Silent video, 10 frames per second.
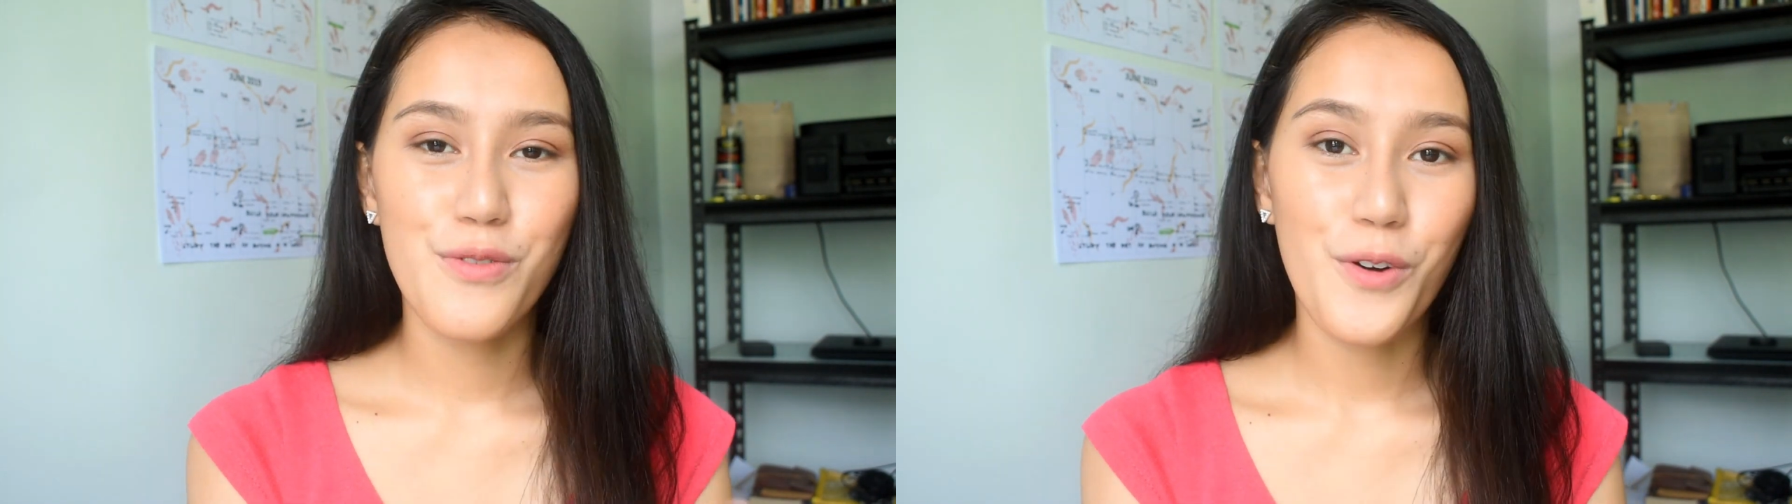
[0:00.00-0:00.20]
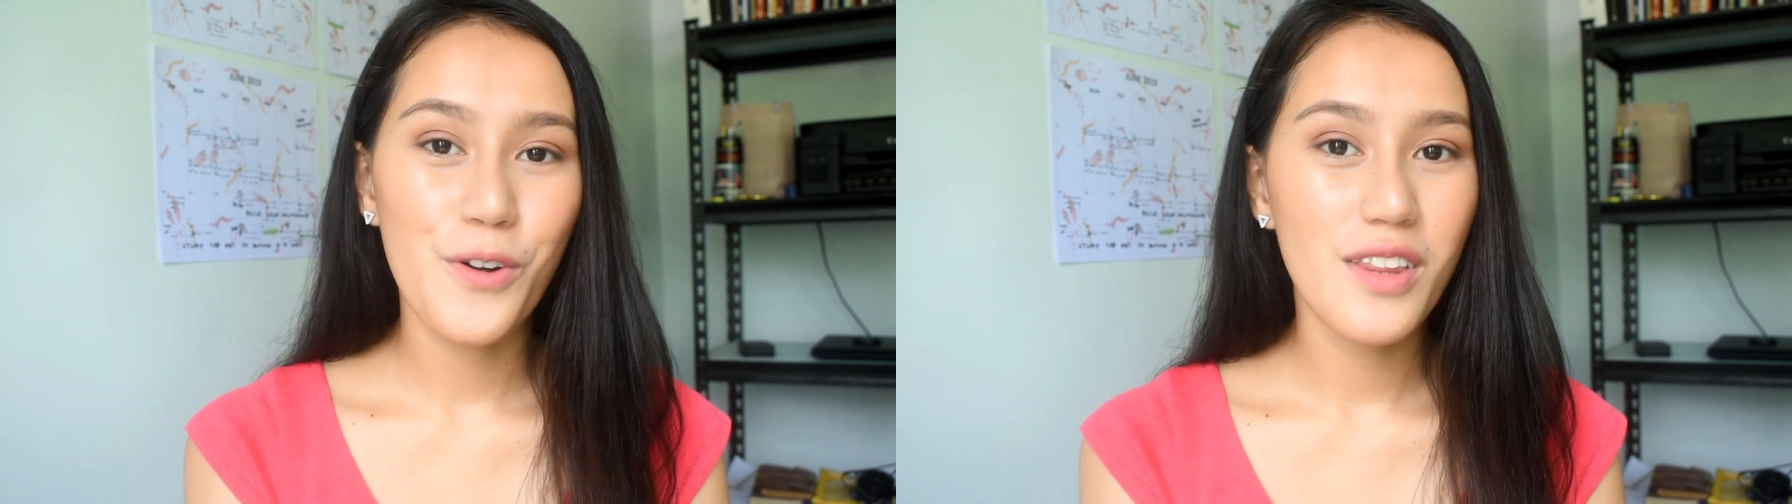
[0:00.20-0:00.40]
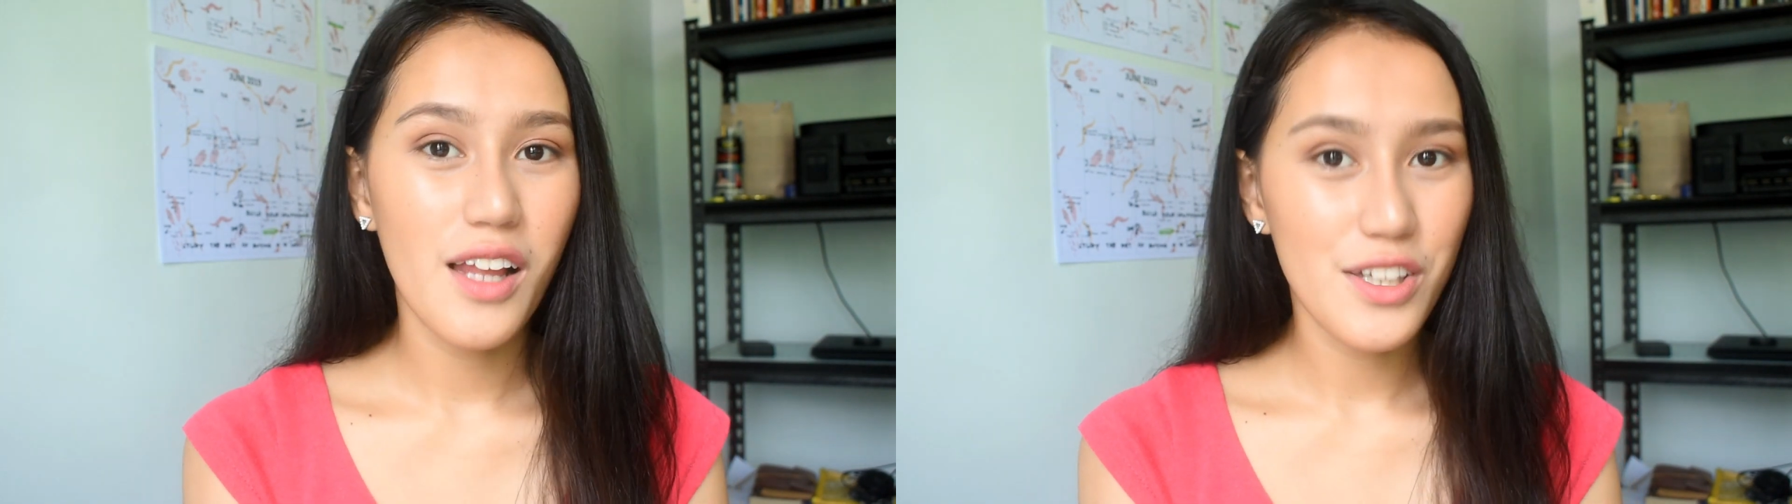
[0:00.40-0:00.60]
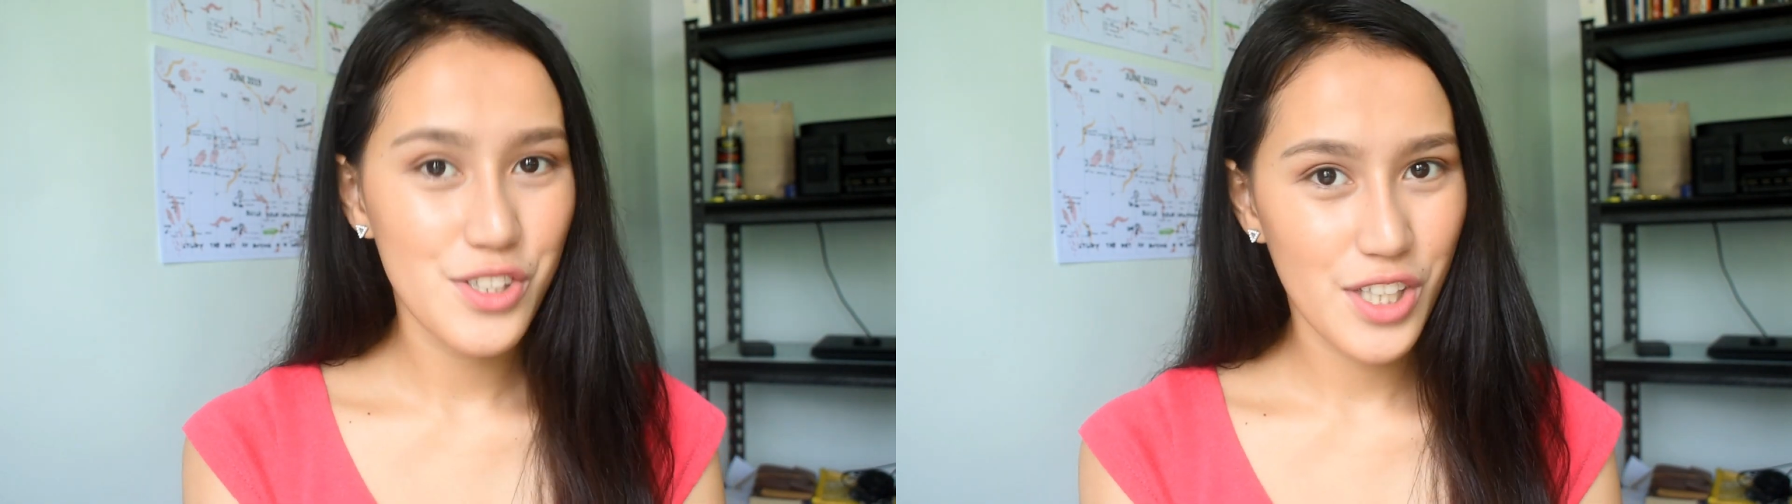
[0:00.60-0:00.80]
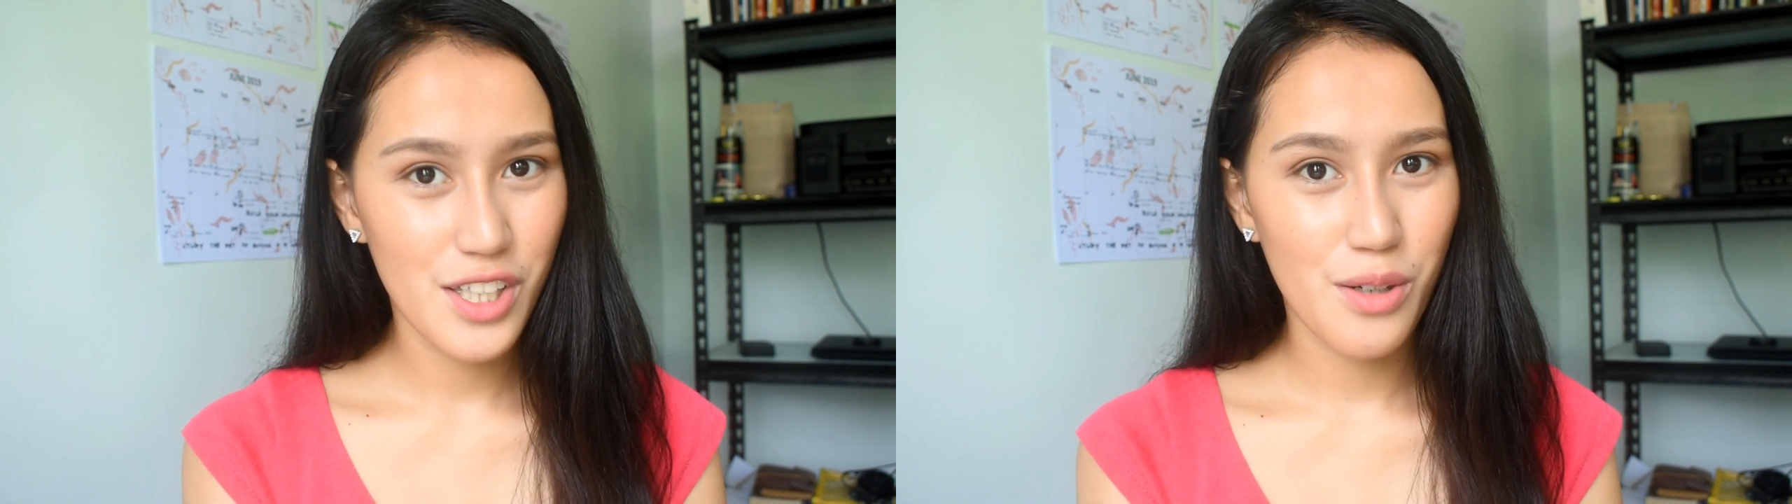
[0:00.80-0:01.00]
Before
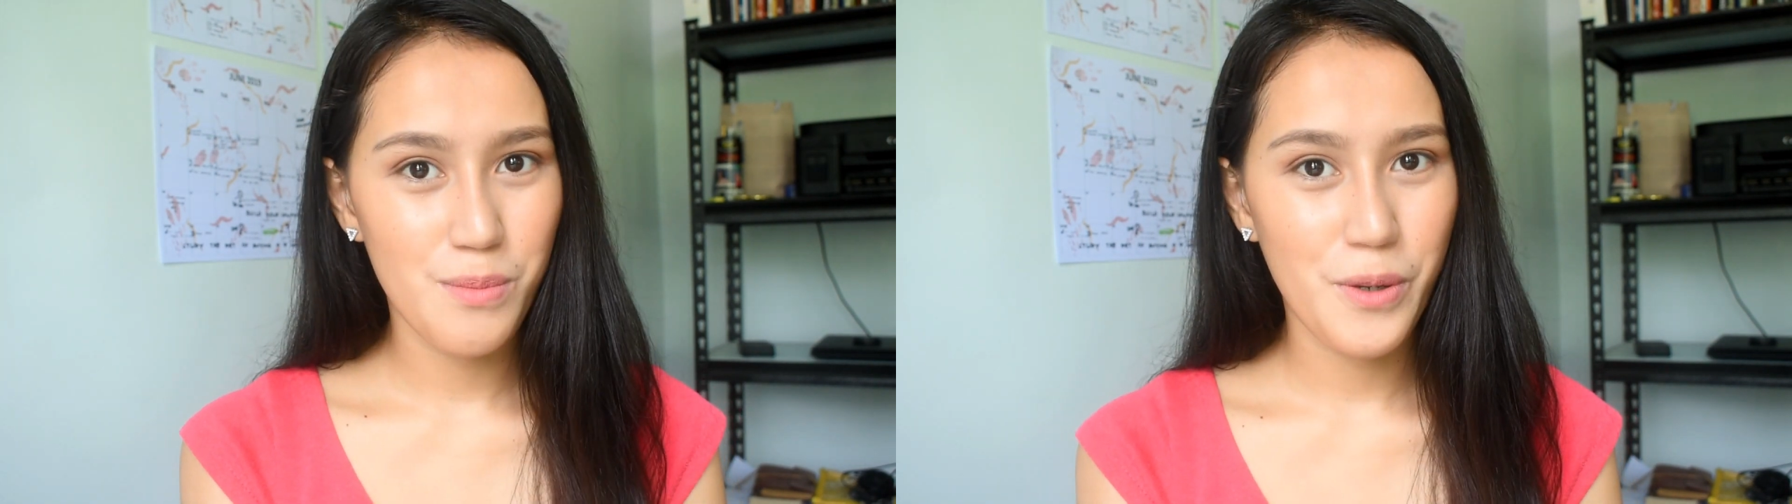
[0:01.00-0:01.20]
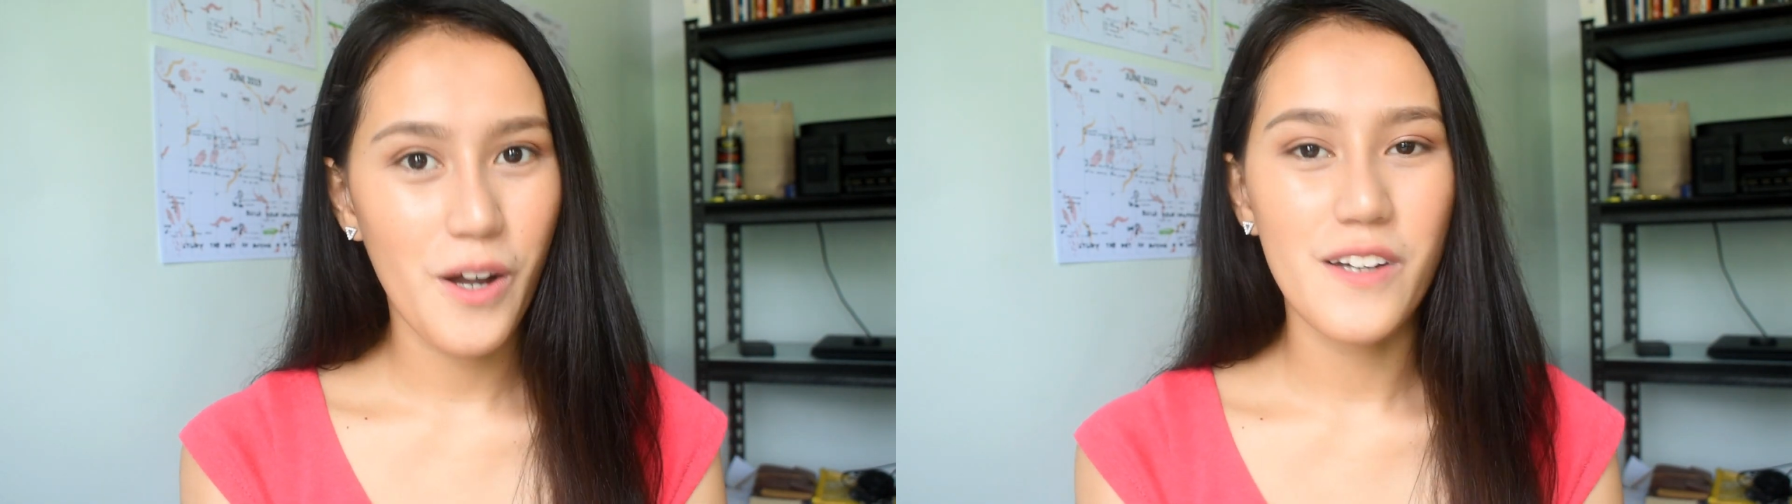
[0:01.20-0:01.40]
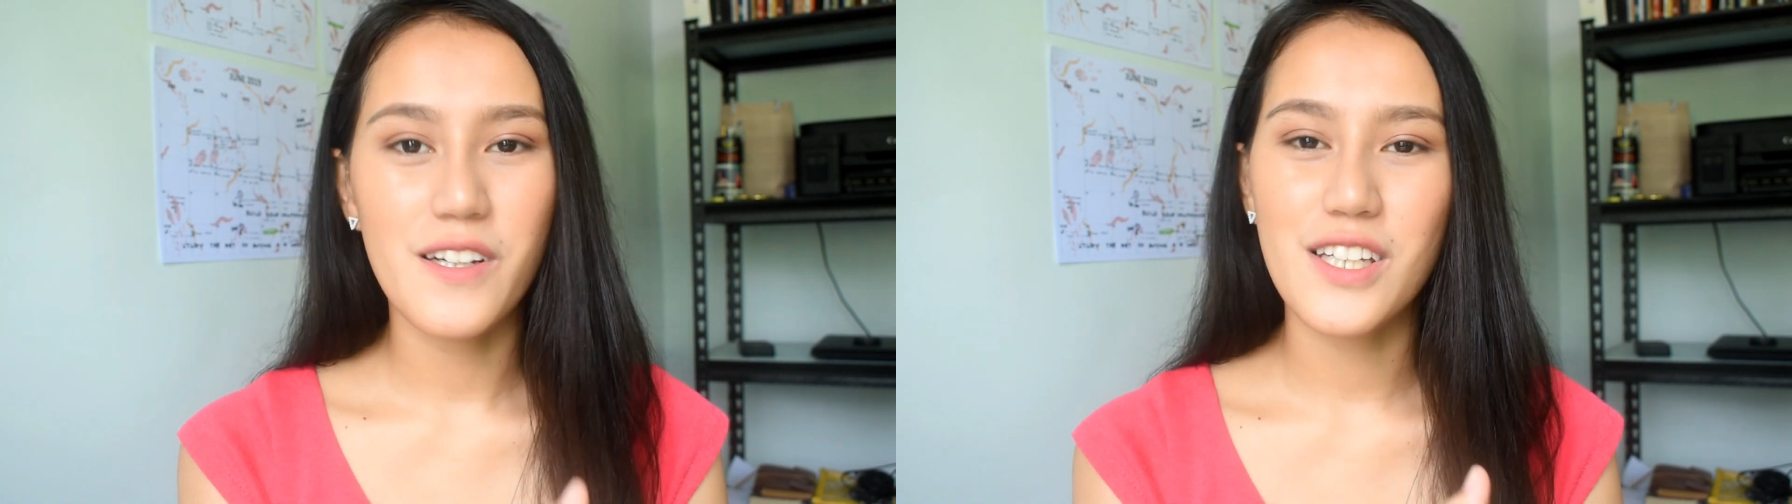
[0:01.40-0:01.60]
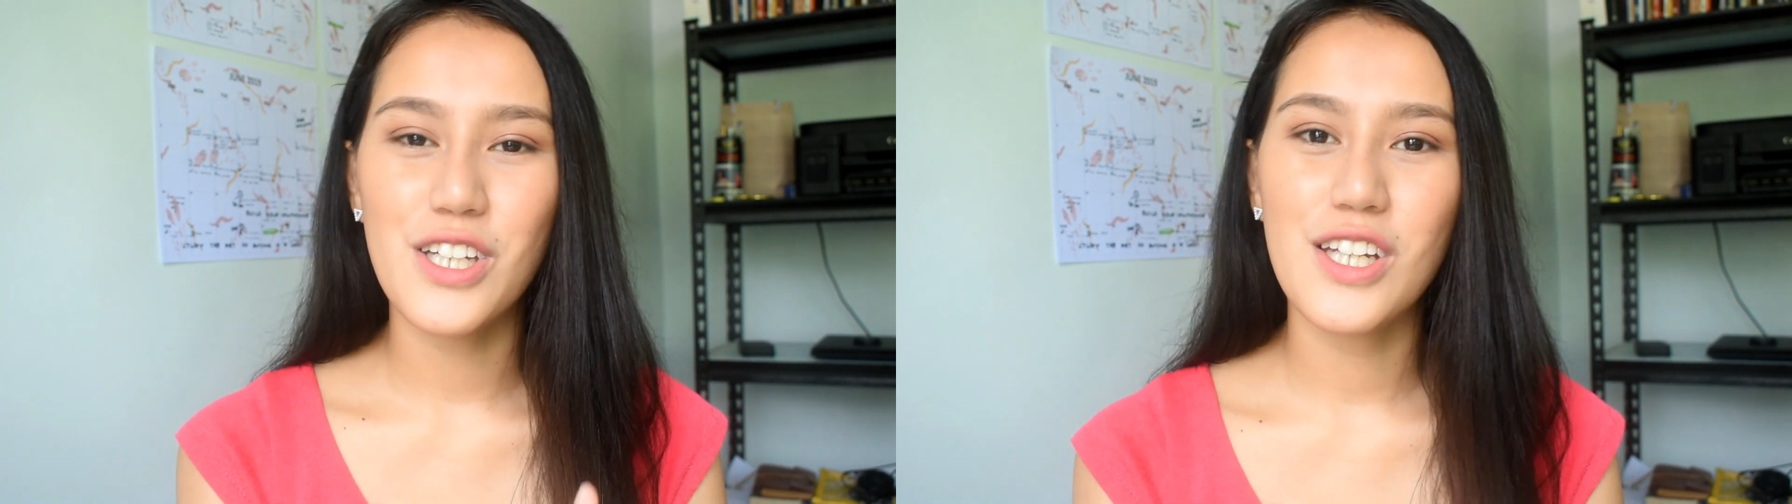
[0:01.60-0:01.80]
launching your product,